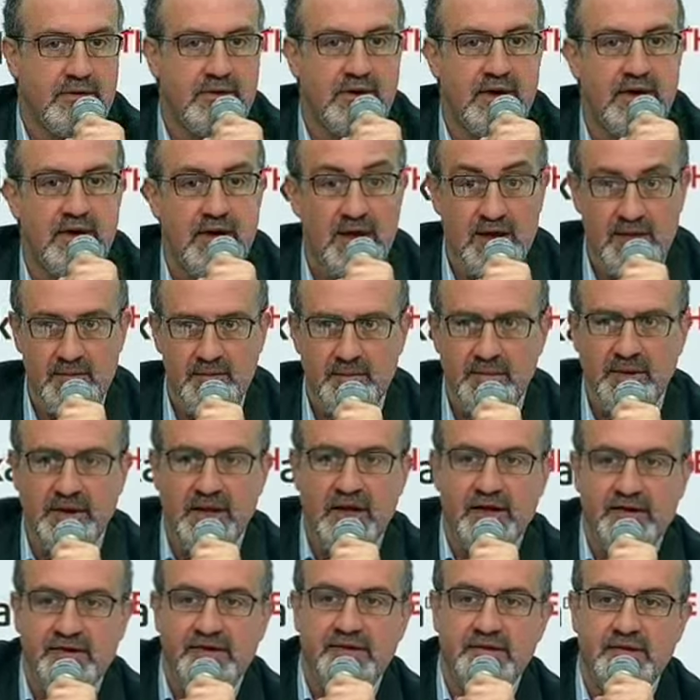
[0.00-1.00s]
okay,
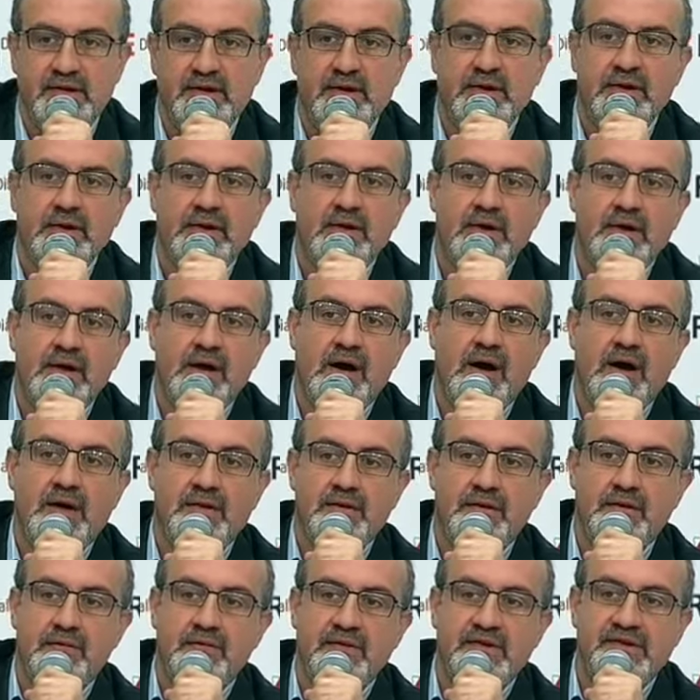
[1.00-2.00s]
plus
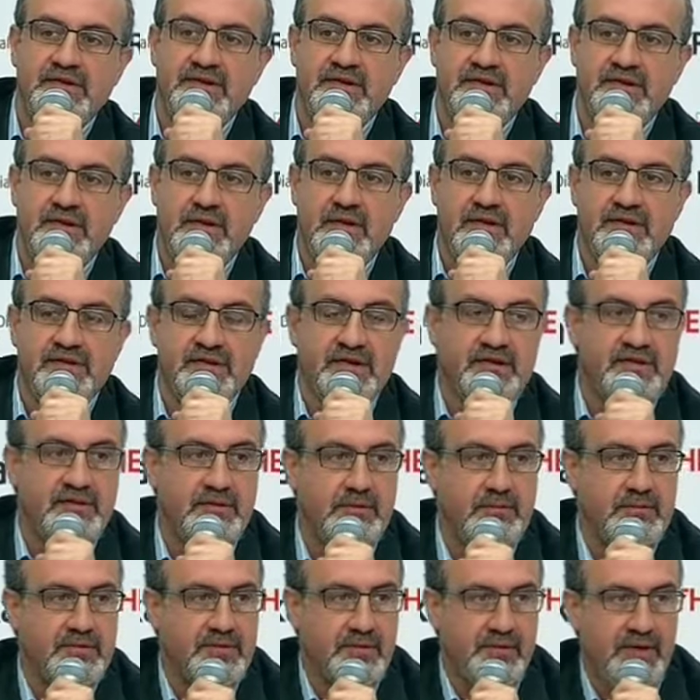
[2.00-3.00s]
other risks in the
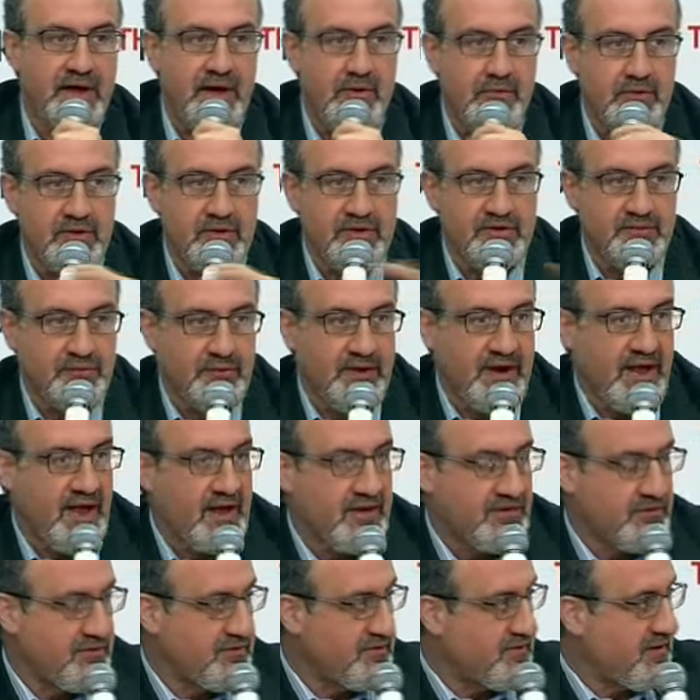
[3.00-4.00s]
system. So that was what I
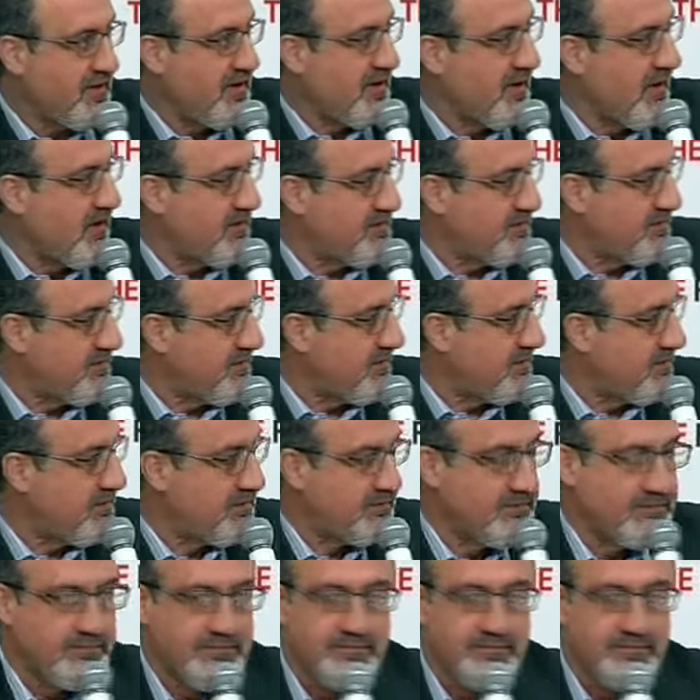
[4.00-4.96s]
had to say last year.